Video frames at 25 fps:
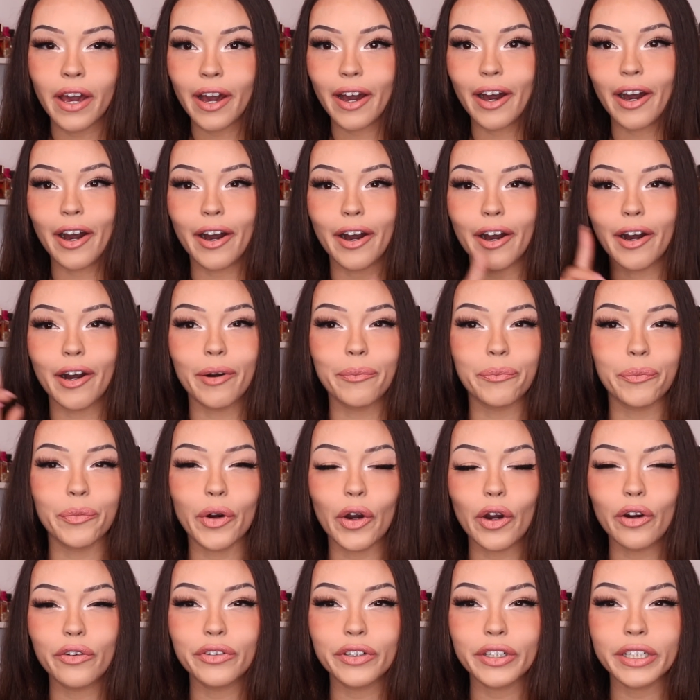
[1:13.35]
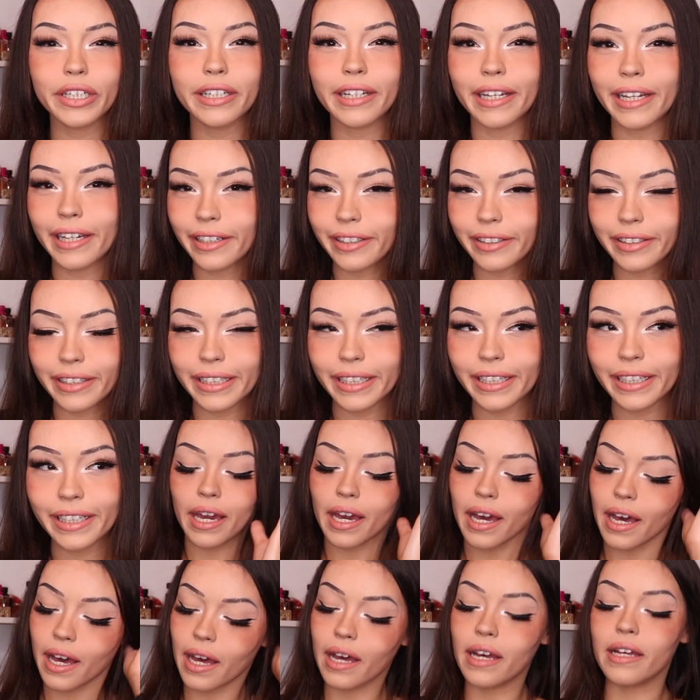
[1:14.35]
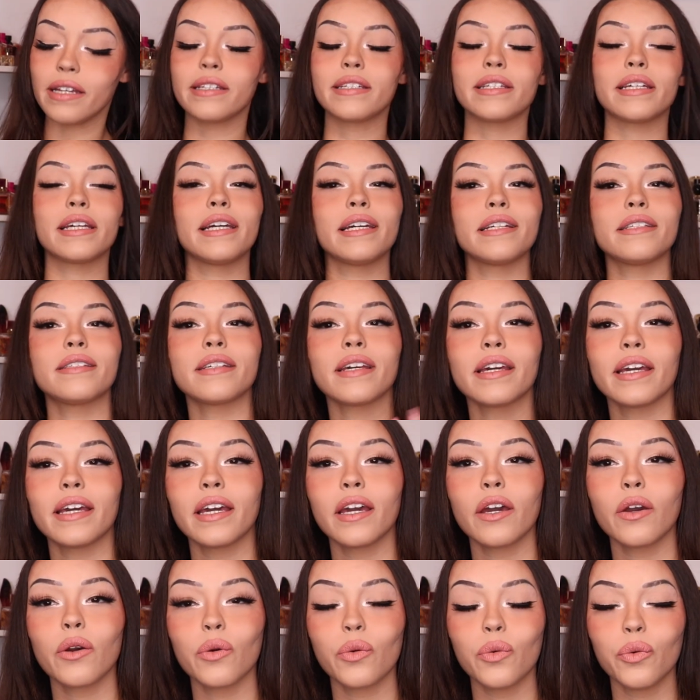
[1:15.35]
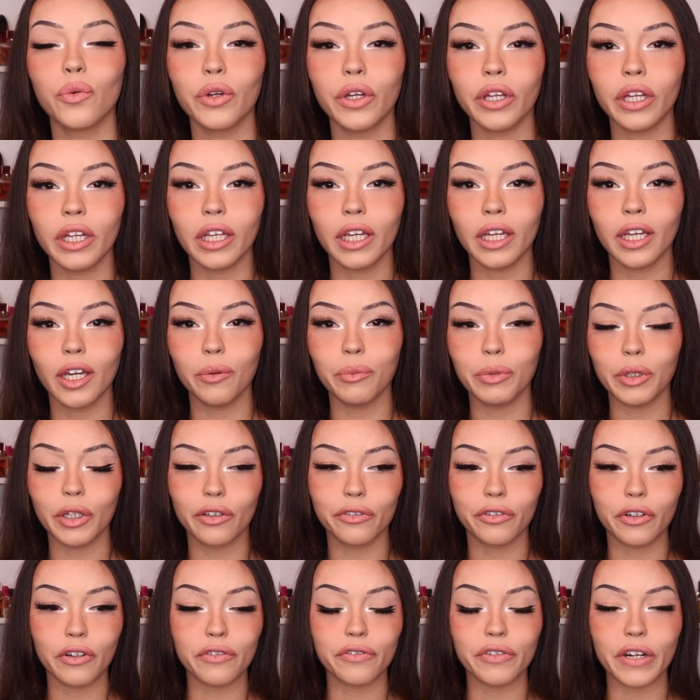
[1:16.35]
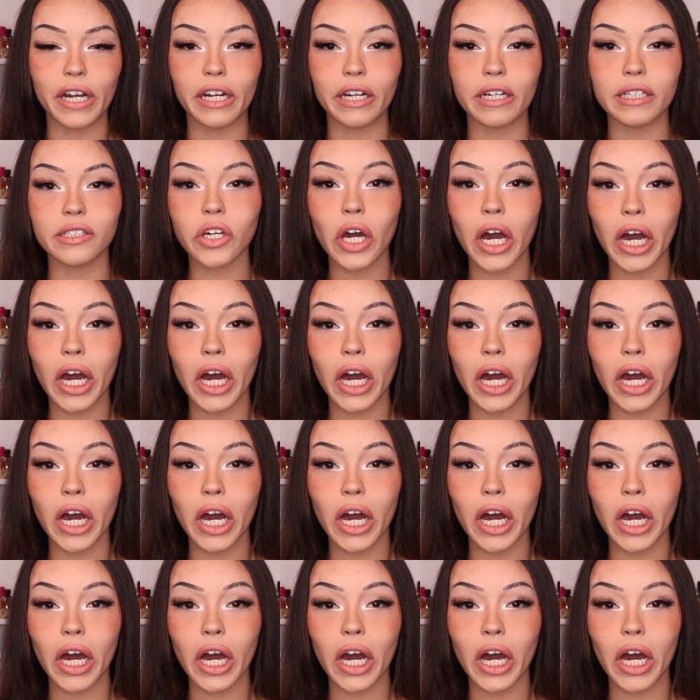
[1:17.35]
over in Italy, and it's a really beautiful fragrance.